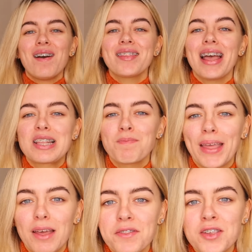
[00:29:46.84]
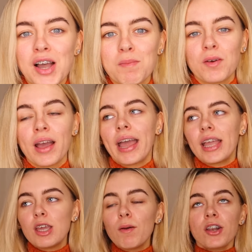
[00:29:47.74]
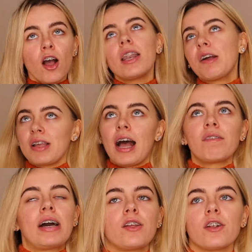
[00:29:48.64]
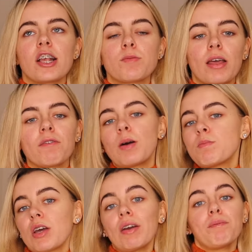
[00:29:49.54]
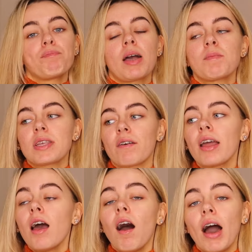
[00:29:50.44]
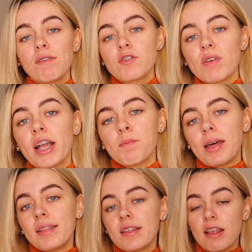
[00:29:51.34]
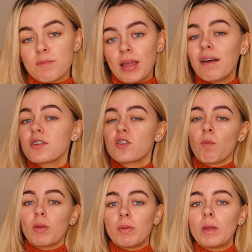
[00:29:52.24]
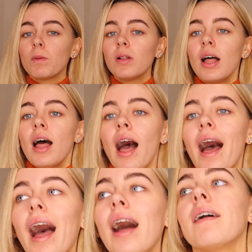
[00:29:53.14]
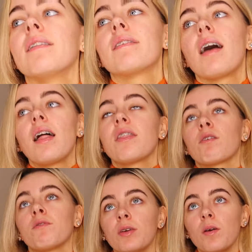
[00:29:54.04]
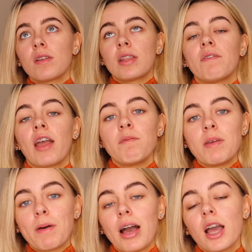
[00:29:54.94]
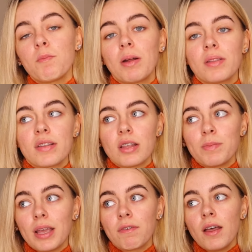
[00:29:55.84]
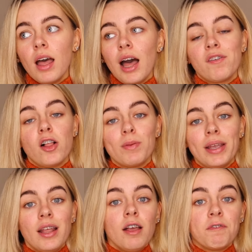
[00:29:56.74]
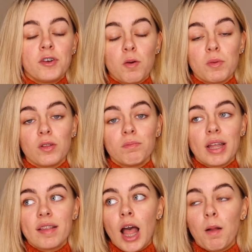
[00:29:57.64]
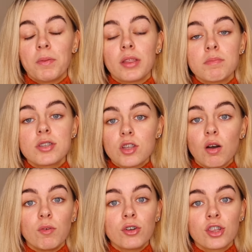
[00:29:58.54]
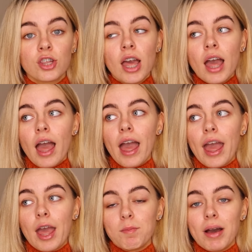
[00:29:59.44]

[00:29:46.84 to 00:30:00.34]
SPF time. Okay, you are not allowed to have any other SPF. I'm sorry. I have just recommended this SPF to so many people, and the reviews that they've gave me back about this SPF have all been phenomenal. It's helped them so much, and